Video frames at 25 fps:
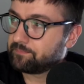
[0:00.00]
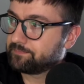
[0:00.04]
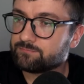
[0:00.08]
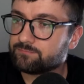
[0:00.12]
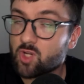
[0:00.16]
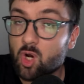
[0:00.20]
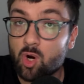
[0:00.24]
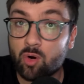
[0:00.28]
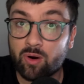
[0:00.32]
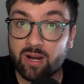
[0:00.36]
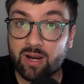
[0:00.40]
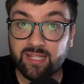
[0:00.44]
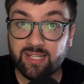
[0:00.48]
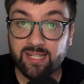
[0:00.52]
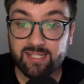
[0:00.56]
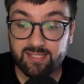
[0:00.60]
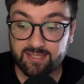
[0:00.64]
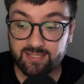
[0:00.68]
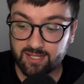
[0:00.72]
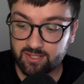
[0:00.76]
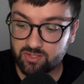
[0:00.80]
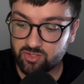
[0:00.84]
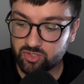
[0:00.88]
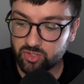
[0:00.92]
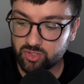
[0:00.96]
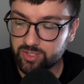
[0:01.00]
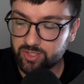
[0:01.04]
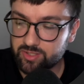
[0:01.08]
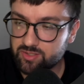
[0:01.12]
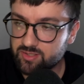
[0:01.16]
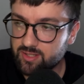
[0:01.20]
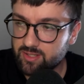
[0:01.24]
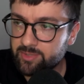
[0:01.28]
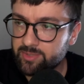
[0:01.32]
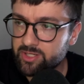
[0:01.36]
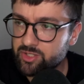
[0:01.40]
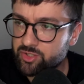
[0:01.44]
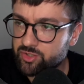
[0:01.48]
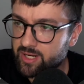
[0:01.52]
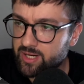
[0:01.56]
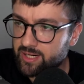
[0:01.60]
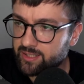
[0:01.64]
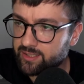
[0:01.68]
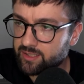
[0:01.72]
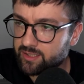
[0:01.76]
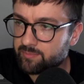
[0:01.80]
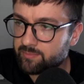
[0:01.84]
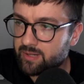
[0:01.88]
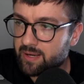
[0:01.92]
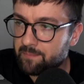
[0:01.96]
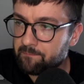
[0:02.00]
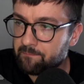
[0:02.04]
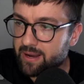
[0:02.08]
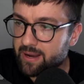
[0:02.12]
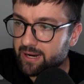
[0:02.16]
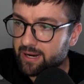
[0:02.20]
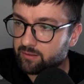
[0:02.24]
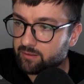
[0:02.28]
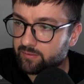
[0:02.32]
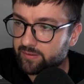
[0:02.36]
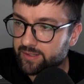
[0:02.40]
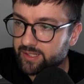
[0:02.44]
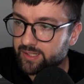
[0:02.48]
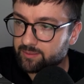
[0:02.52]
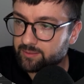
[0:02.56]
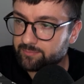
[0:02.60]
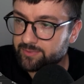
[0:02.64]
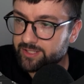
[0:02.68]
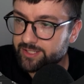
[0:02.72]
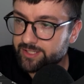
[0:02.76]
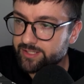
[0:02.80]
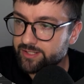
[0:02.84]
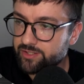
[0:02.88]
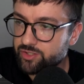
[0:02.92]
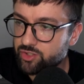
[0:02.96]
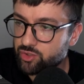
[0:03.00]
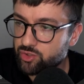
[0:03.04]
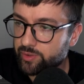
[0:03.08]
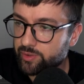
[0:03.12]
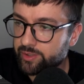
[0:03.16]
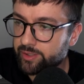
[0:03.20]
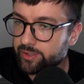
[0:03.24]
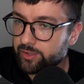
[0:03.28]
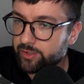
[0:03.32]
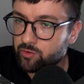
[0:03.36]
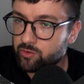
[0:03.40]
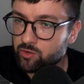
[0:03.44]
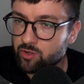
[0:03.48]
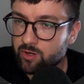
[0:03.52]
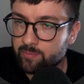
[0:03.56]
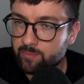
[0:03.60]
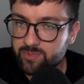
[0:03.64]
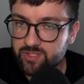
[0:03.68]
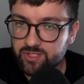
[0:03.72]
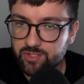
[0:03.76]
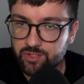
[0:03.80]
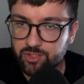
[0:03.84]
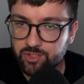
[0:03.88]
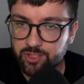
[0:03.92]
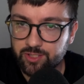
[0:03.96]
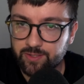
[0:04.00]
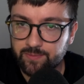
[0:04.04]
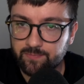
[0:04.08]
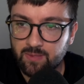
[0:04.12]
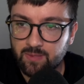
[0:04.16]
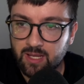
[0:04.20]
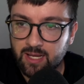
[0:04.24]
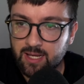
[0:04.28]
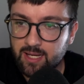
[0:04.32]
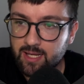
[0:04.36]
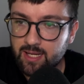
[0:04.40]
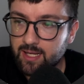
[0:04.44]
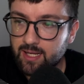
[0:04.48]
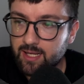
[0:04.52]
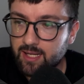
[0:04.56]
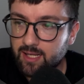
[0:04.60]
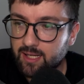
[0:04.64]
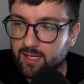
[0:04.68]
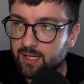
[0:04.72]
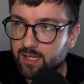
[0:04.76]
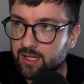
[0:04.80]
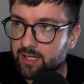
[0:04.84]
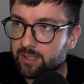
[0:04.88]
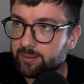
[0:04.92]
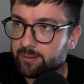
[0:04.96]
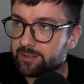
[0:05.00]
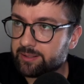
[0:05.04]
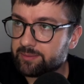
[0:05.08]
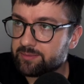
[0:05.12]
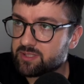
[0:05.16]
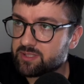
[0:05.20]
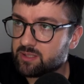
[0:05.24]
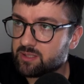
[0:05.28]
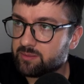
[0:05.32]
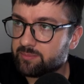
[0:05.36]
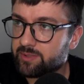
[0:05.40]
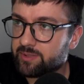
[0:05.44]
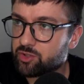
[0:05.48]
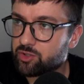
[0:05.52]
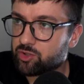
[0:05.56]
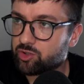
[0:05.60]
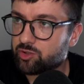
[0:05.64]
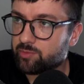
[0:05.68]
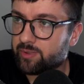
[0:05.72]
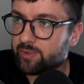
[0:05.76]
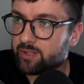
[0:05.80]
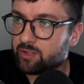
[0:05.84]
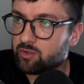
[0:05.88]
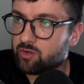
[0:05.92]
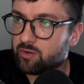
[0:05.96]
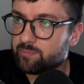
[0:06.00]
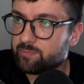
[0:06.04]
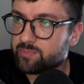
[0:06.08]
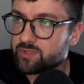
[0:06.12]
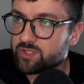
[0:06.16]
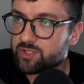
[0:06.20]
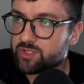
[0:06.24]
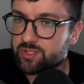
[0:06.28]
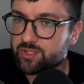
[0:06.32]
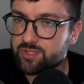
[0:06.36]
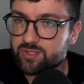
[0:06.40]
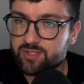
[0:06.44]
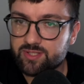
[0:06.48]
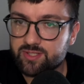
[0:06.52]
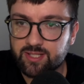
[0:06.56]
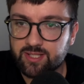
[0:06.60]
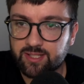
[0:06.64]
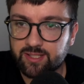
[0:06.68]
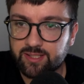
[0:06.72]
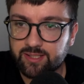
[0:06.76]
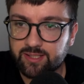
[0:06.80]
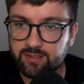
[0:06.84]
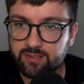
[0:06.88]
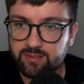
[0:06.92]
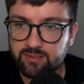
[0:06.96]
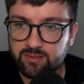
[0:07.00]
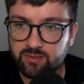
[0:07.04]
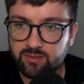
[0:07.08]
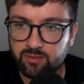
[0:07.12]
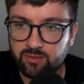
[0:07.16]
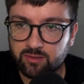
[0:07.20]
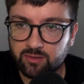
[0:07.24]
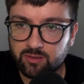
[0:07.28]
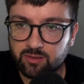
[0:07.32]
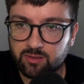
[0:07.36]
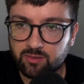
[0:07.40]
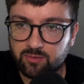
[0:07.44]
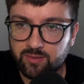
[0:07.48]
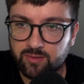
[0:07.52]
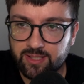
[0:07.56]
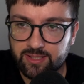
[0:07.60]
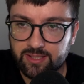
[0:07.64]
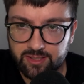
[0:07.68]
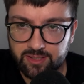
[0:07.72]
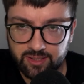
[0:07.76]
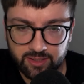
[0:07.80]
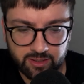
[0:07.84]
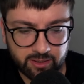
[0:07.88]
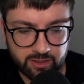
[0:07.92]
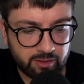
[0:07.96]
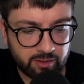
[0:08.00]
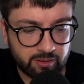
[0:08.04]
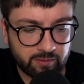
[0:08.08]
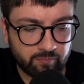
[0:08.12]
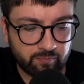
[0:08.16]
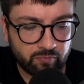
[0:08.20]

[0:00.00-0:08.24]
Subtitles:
All right, let's get started. So I'm going to drag in my background element into a new composition. I'm just going to make sure my composition settings are correct here.